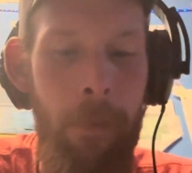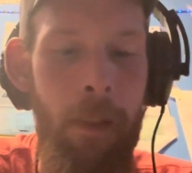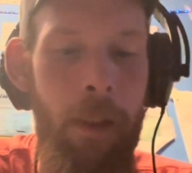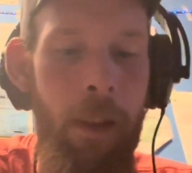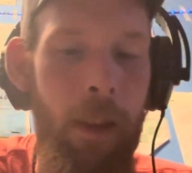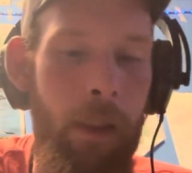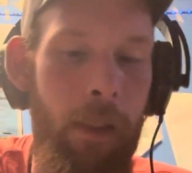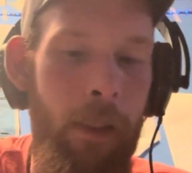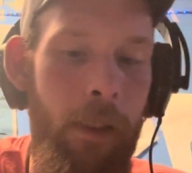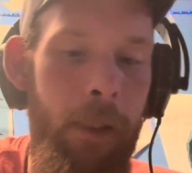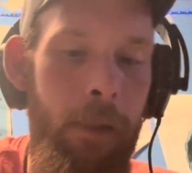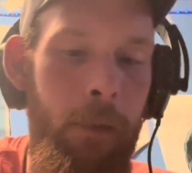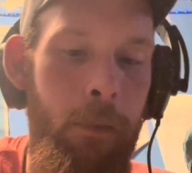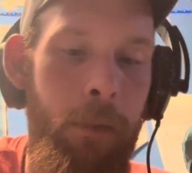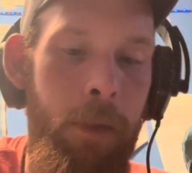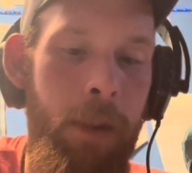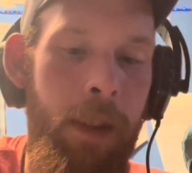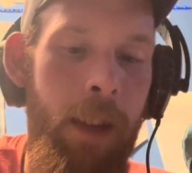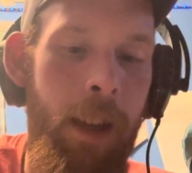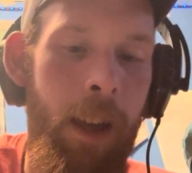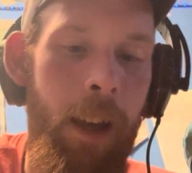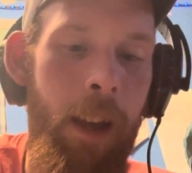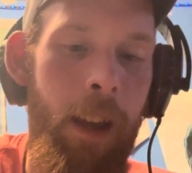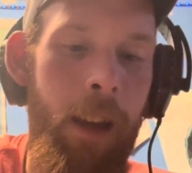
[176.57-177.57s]
And then we
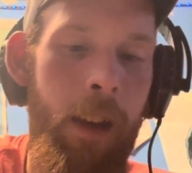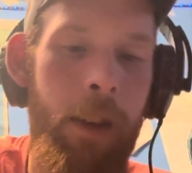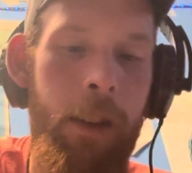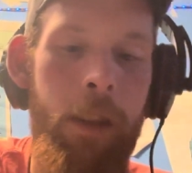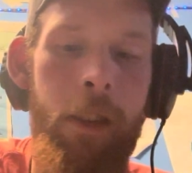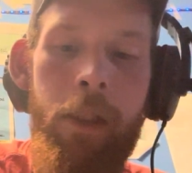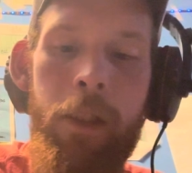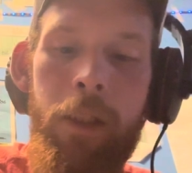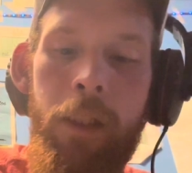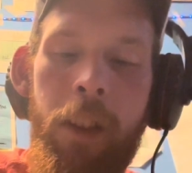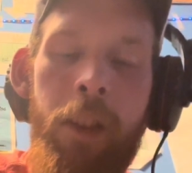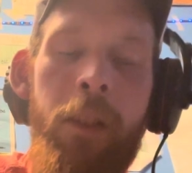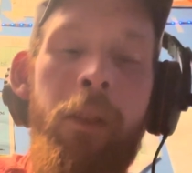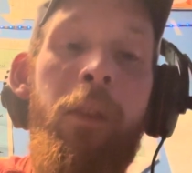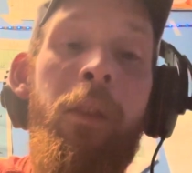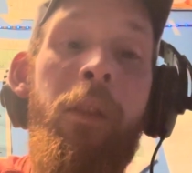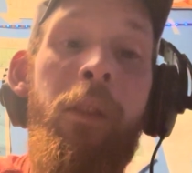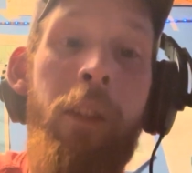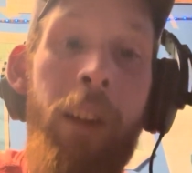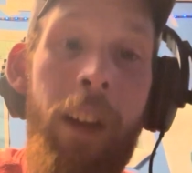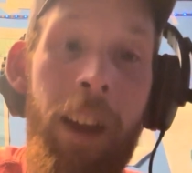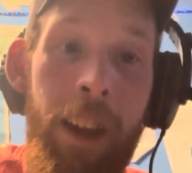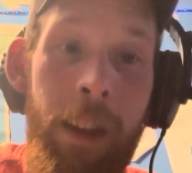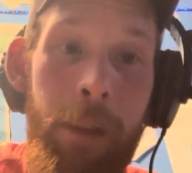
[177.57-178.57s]
got the
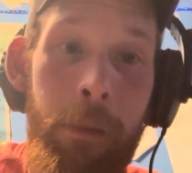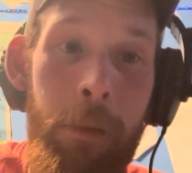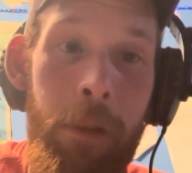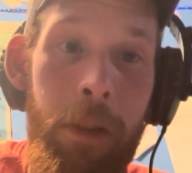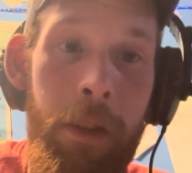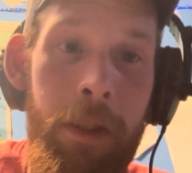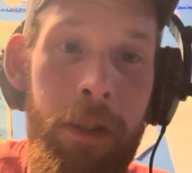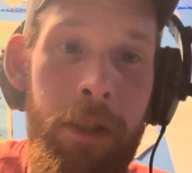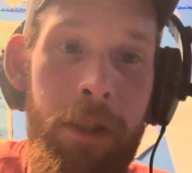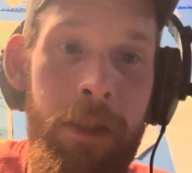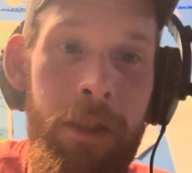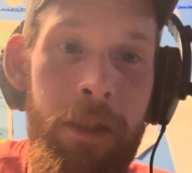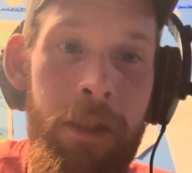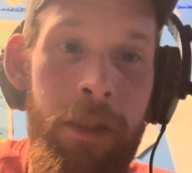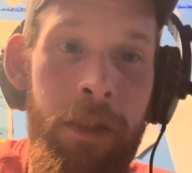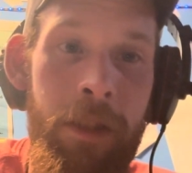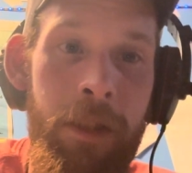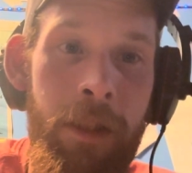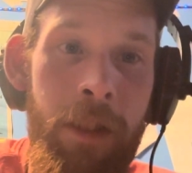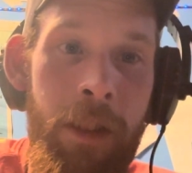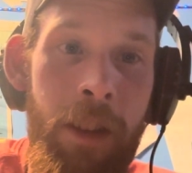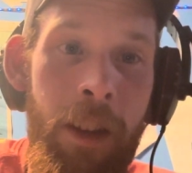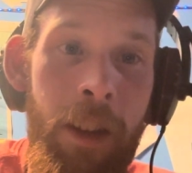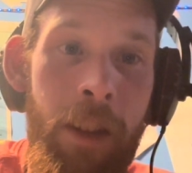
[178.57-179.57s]
famous,
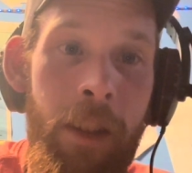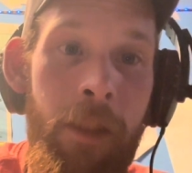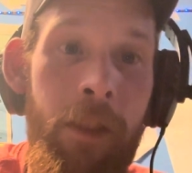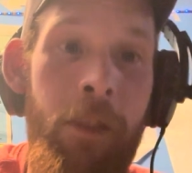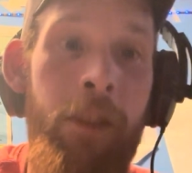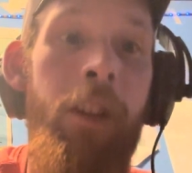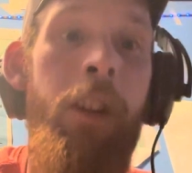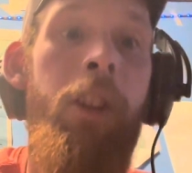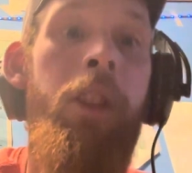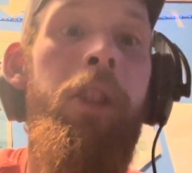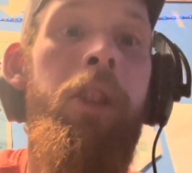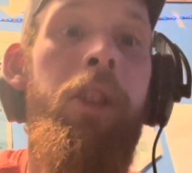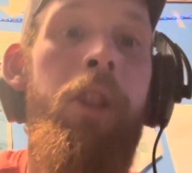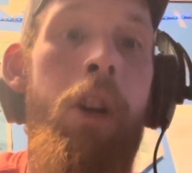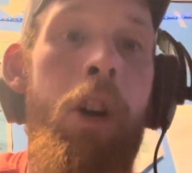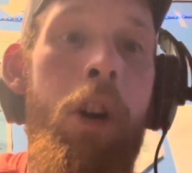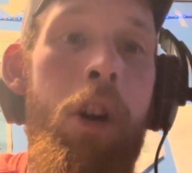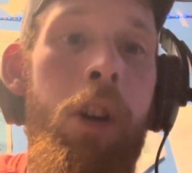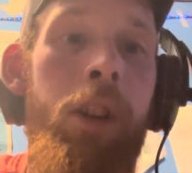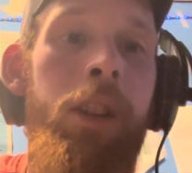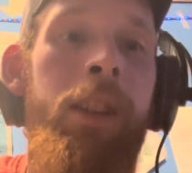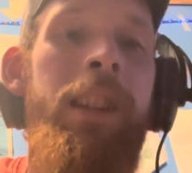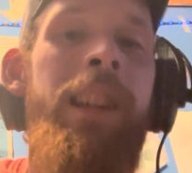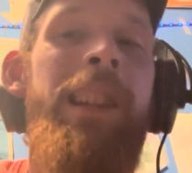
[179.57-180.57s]
the
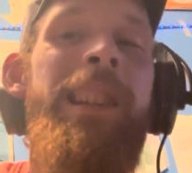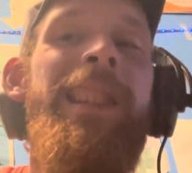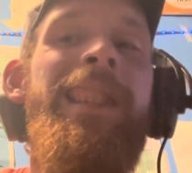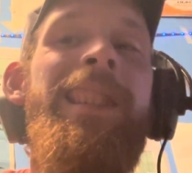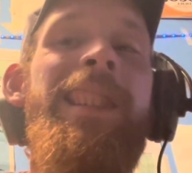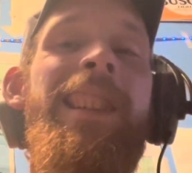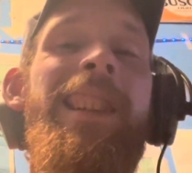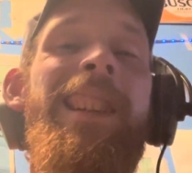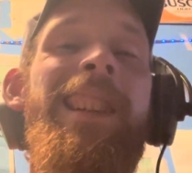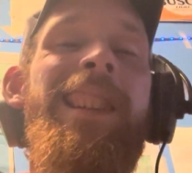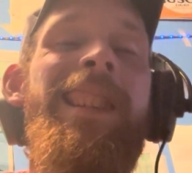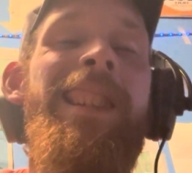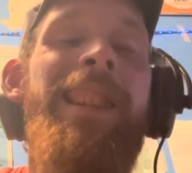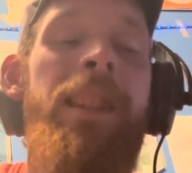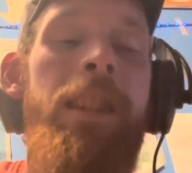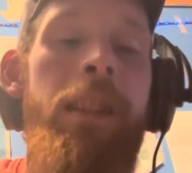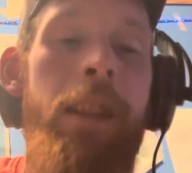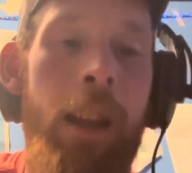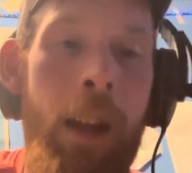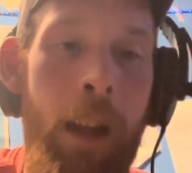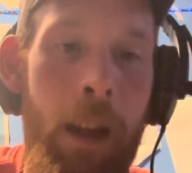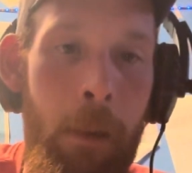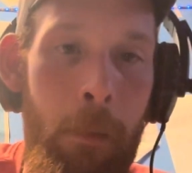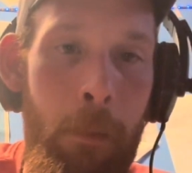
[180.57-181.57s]
longest
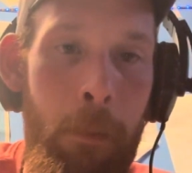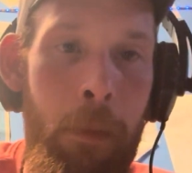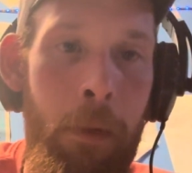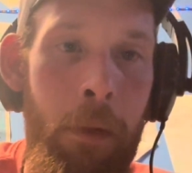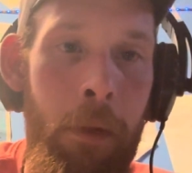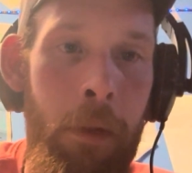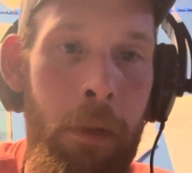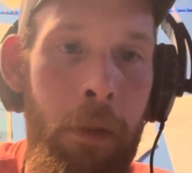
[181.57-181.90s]
dip.